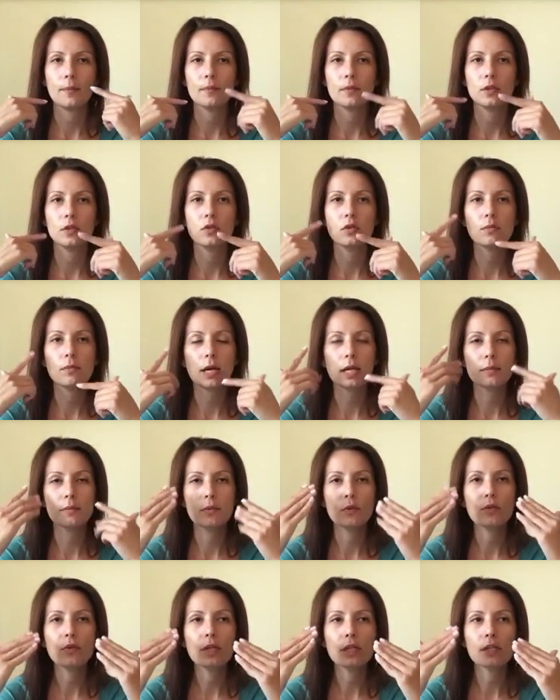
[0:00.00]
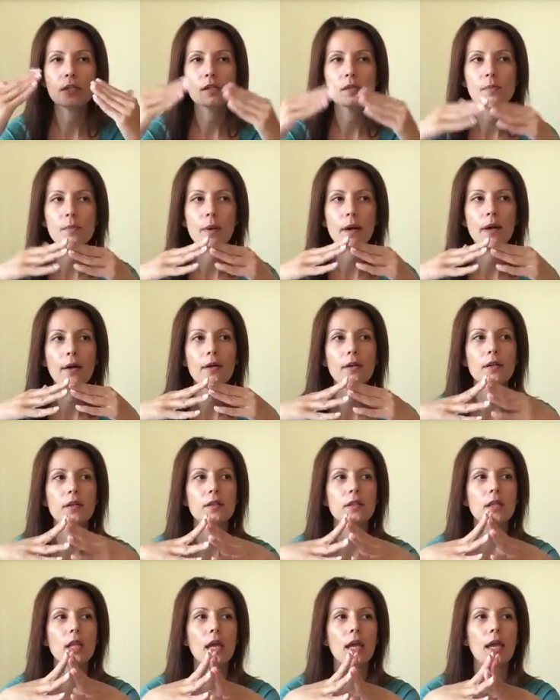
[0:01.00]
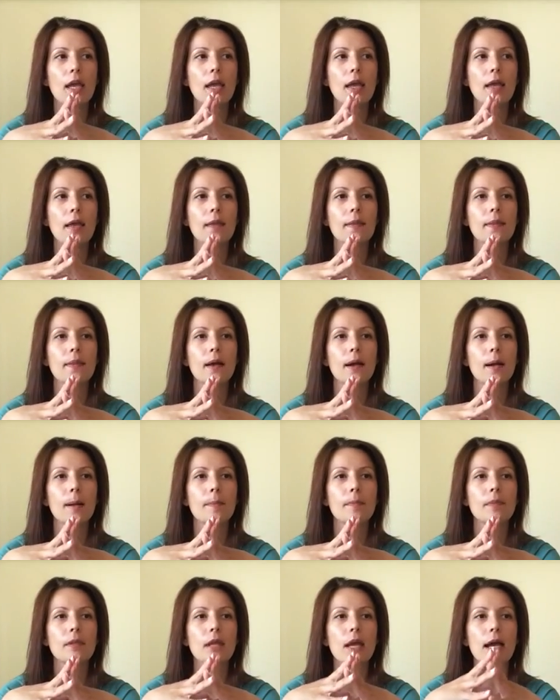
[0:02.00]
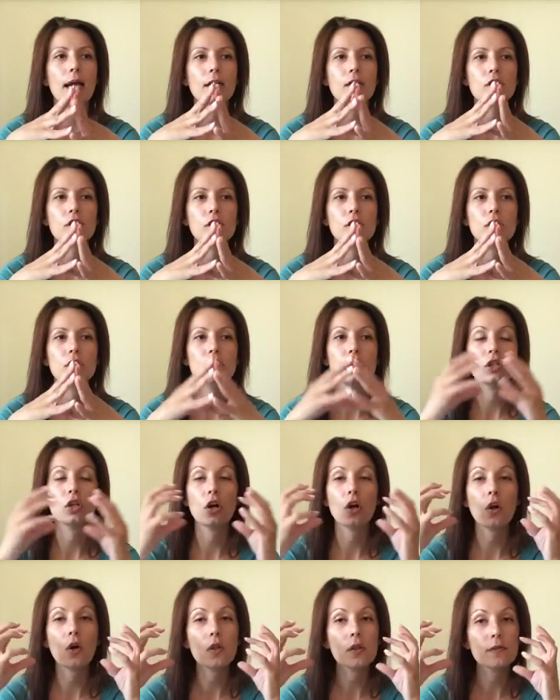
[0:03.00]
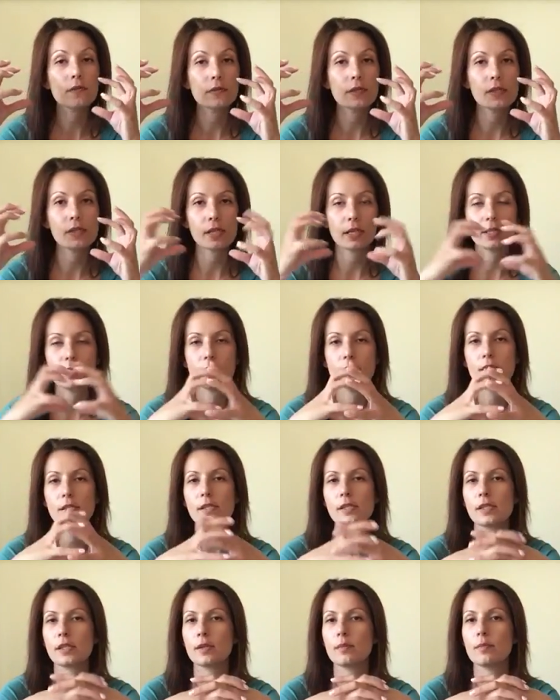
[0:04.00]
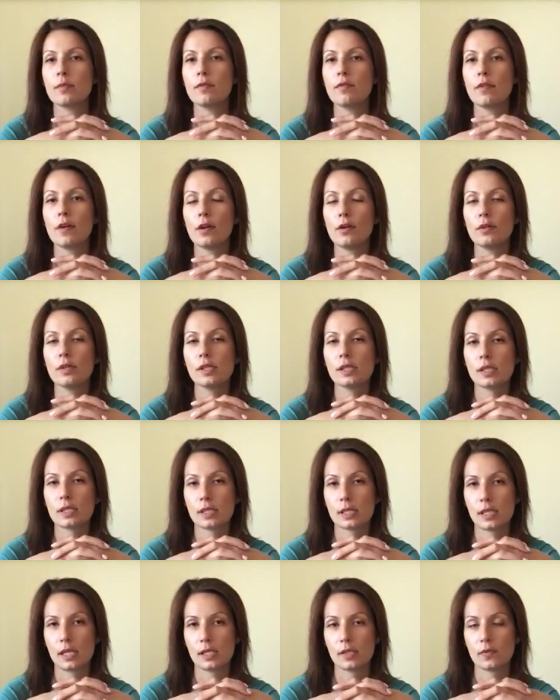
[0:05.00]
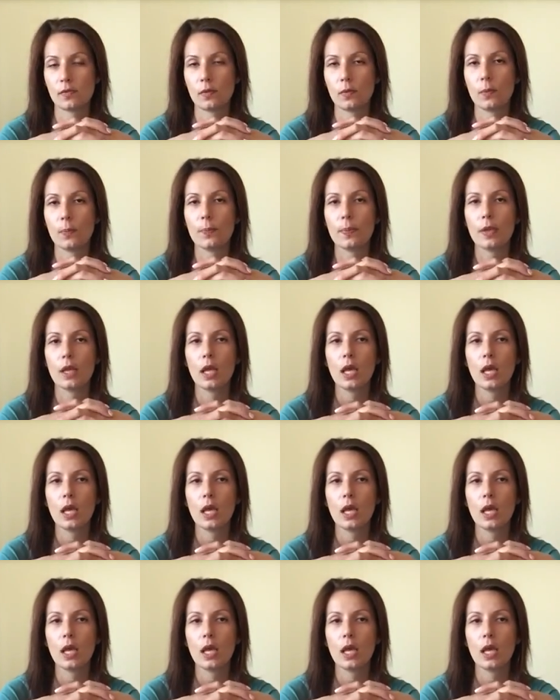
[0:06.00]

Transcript: You might be really inspired, and actually all of these ideas can be very successful.